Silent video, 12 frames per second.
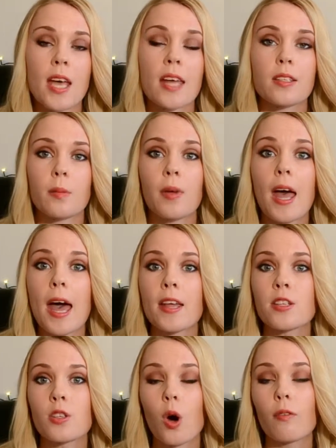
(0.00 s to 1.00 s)
at the
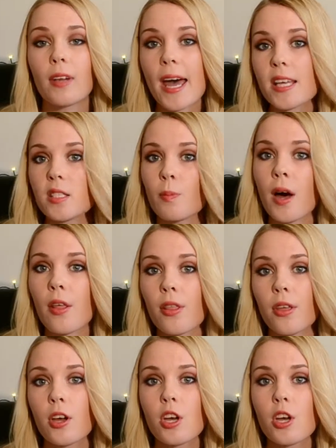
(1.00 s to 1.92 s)
end of last month,